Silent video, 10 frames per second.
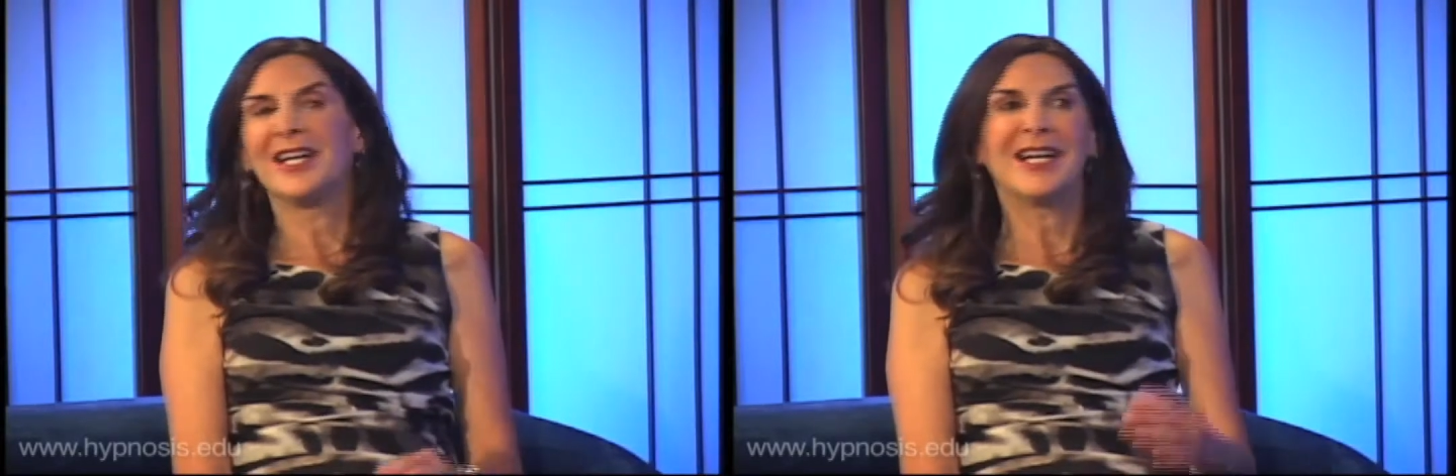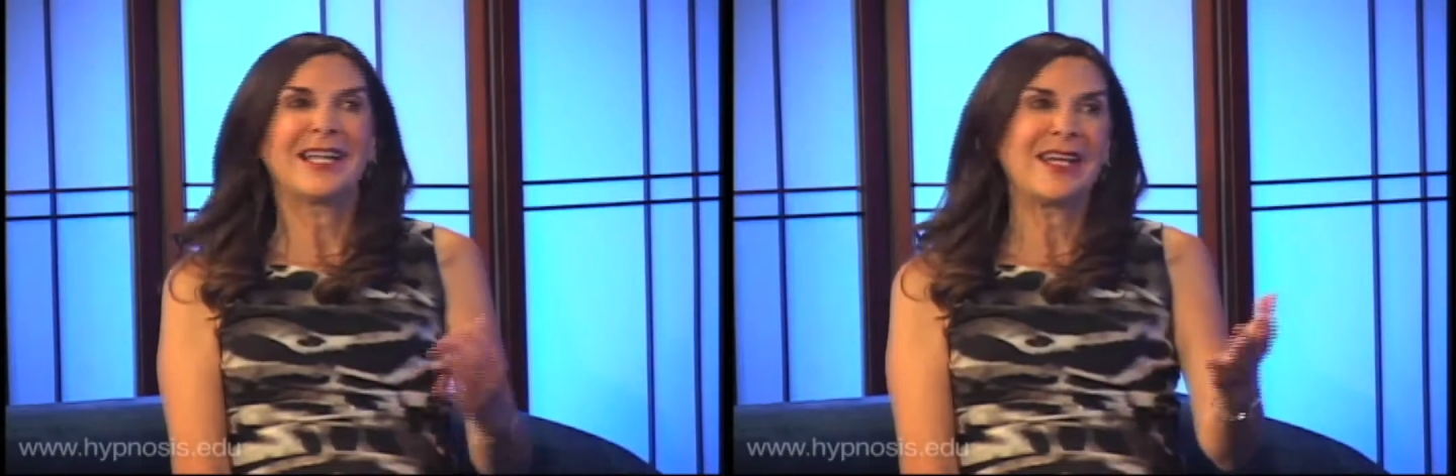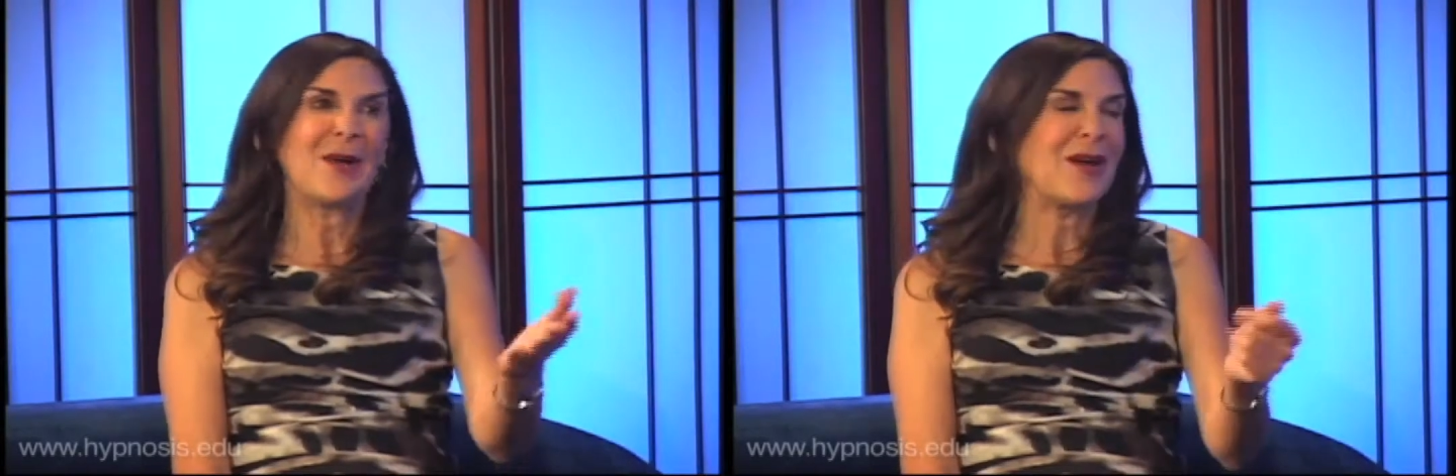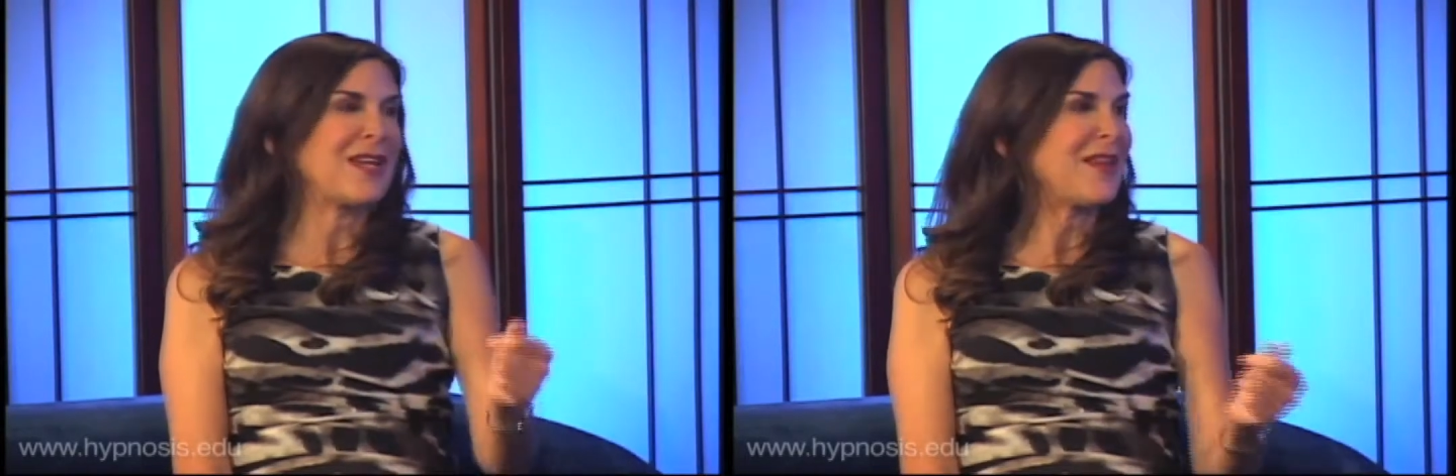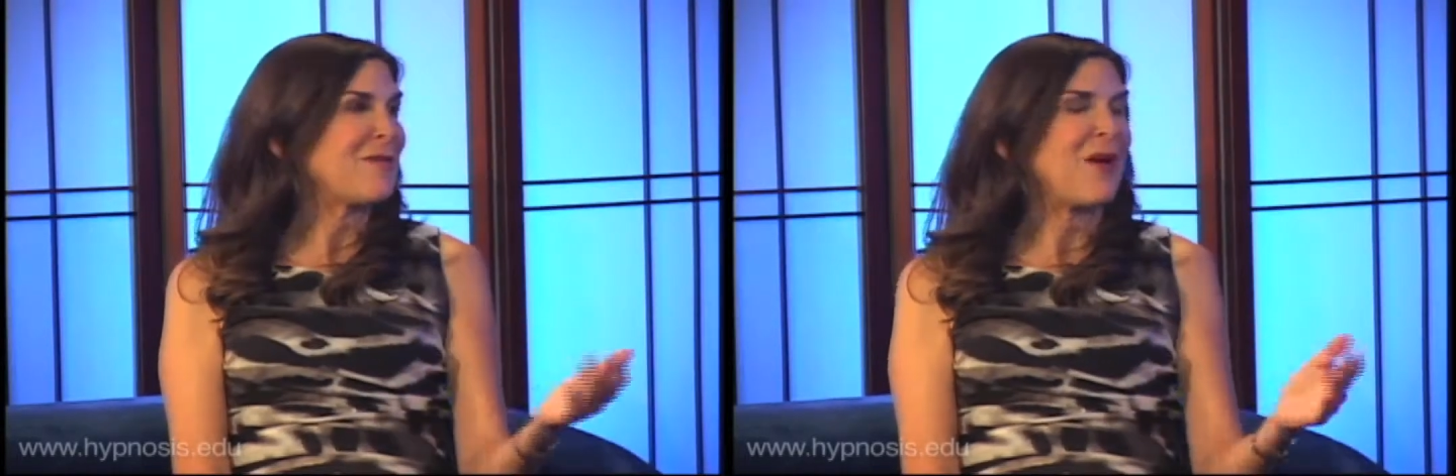Again, I want to
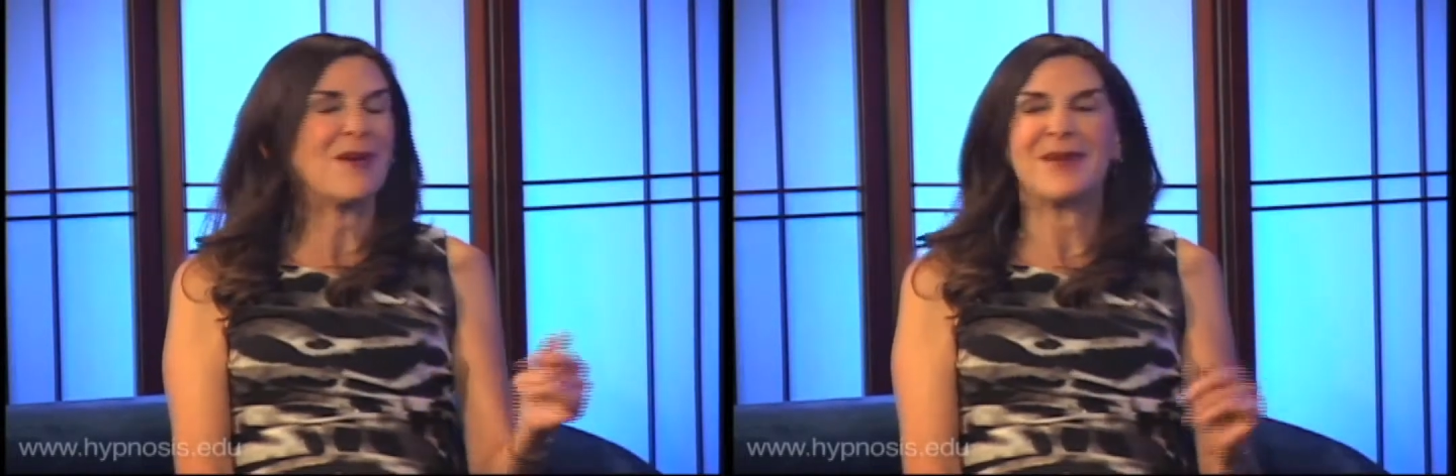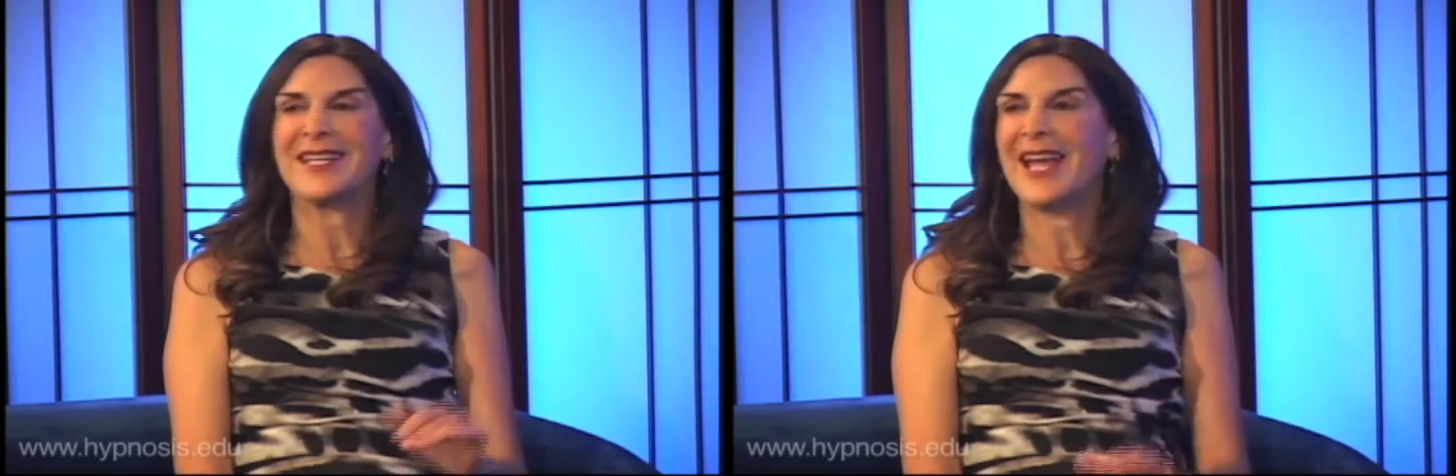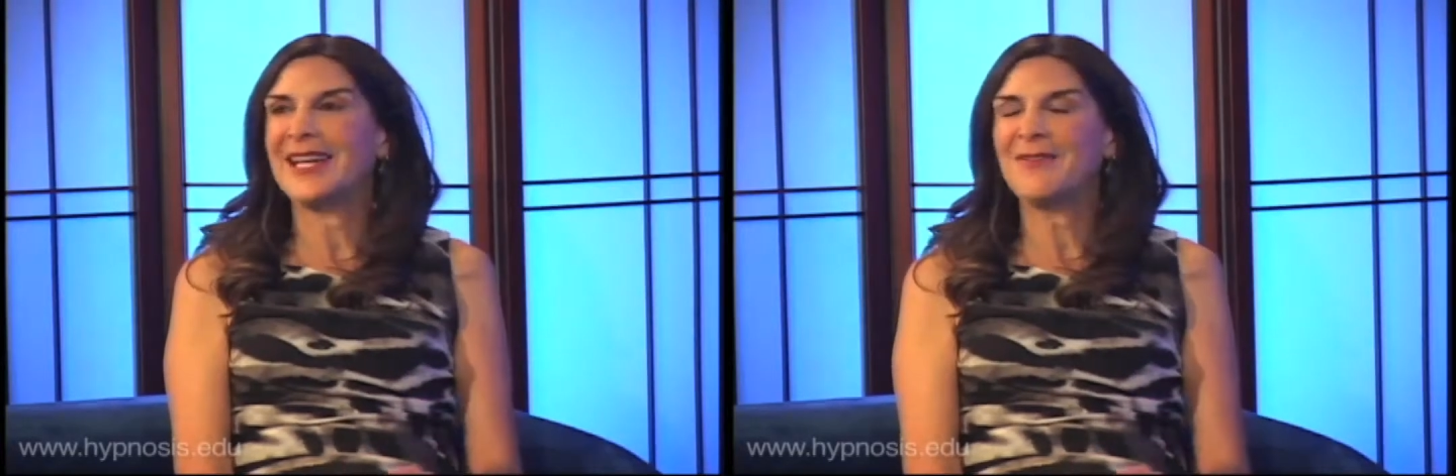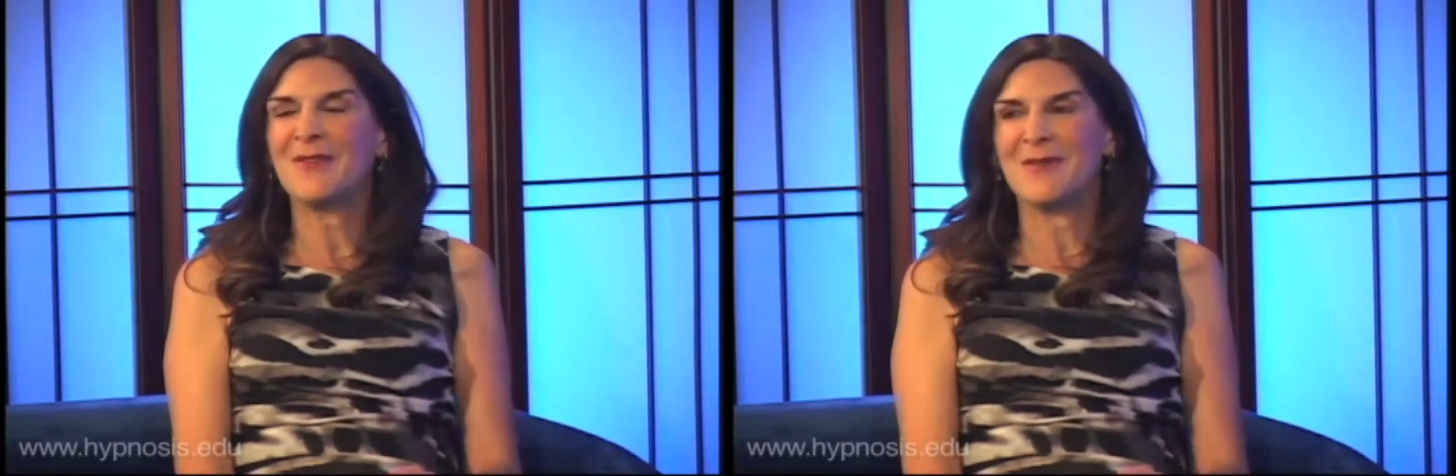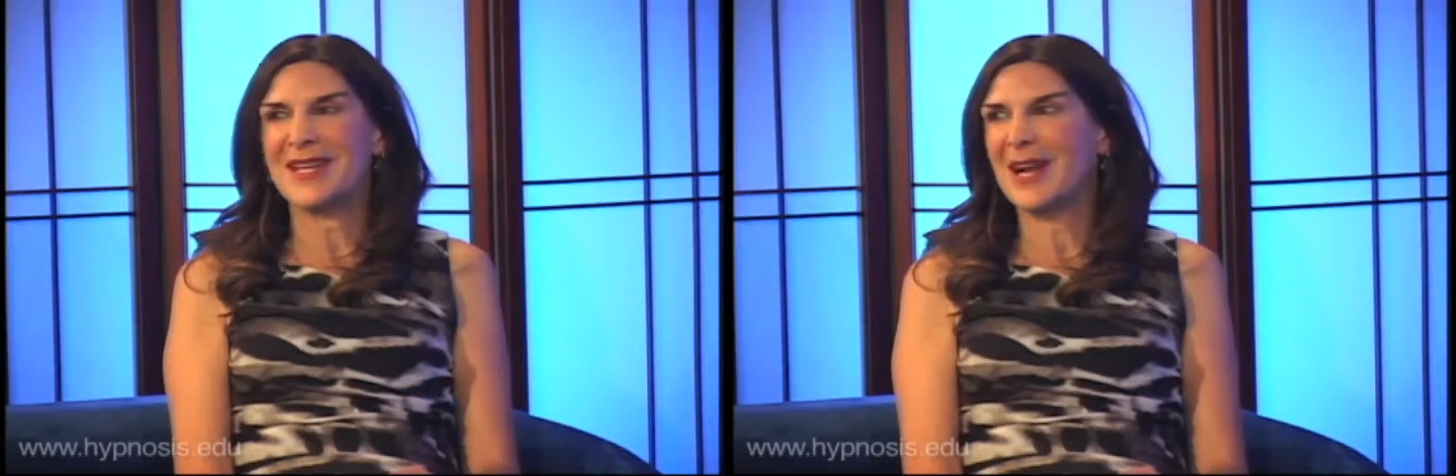thank Barbara and Katie for
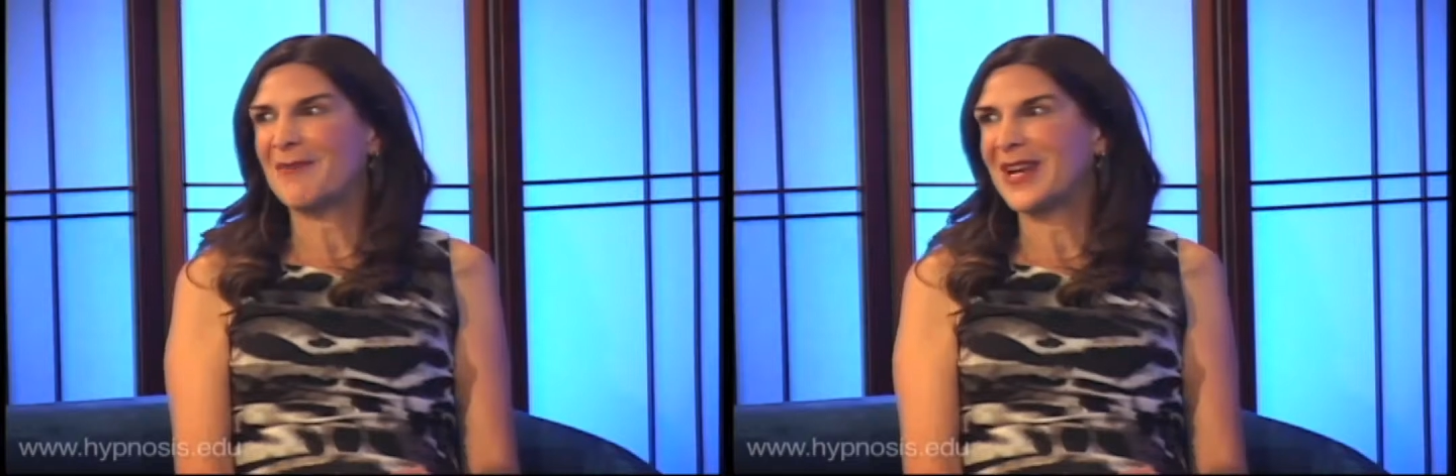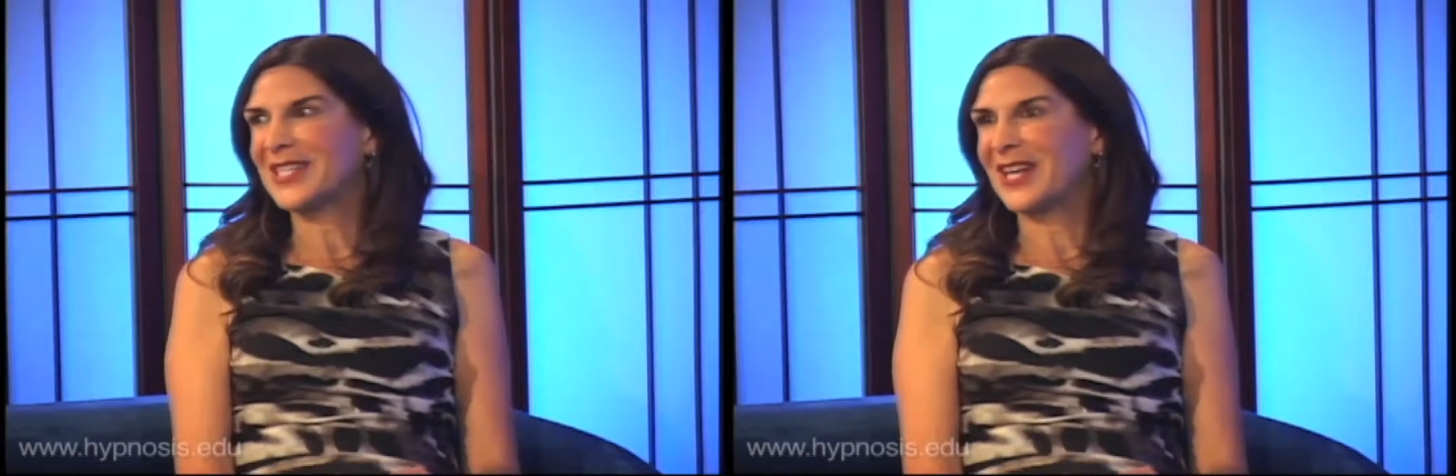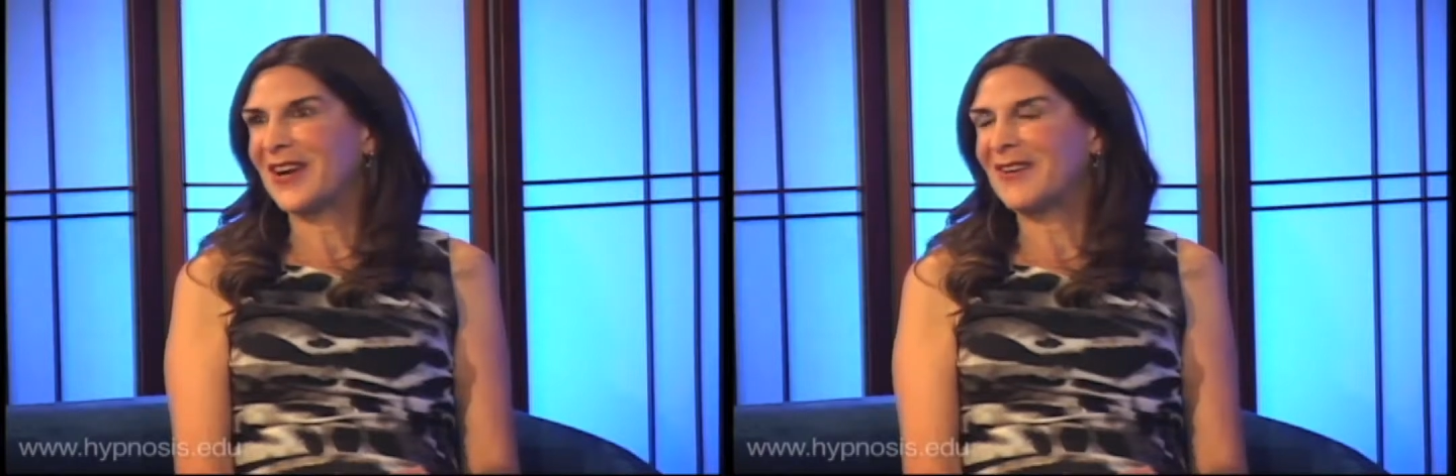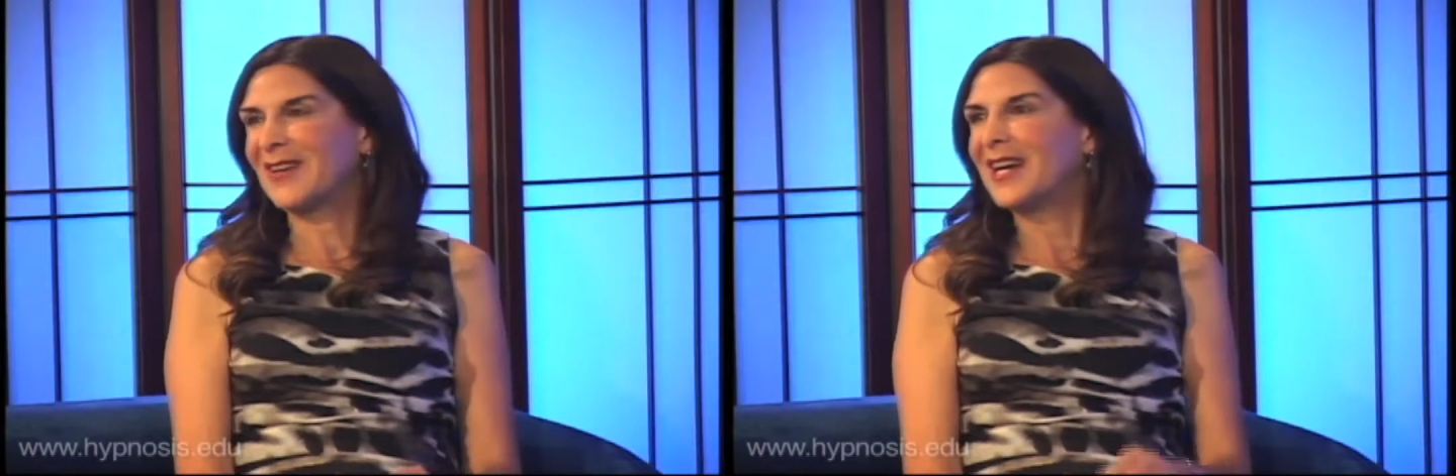being on my show.